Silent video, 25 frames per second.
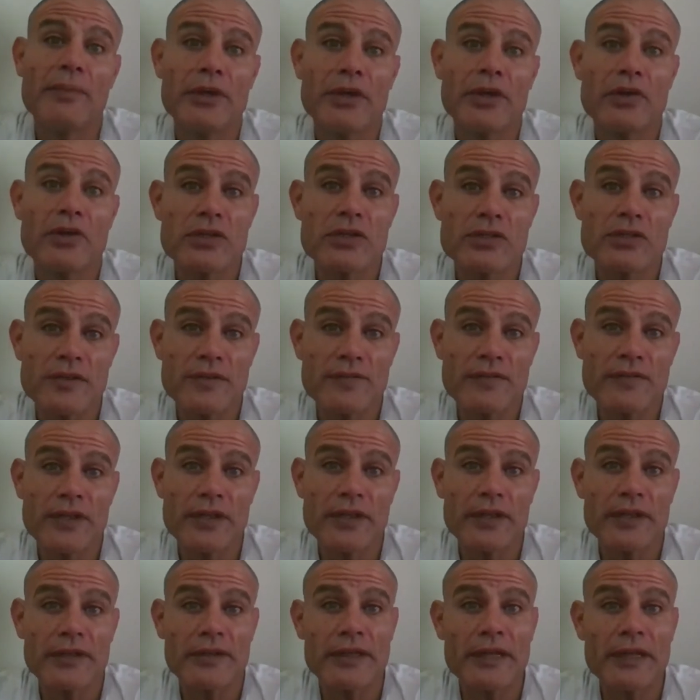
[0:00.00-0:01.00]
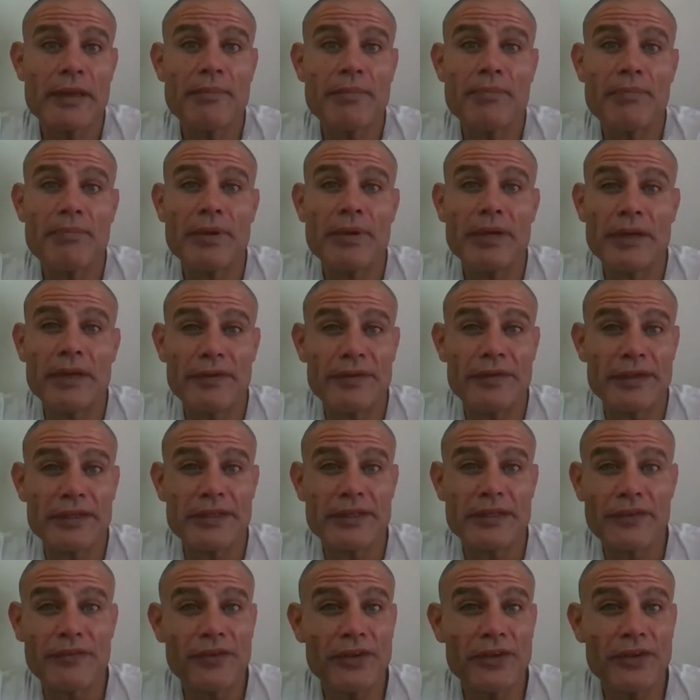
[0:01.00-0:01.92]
because of the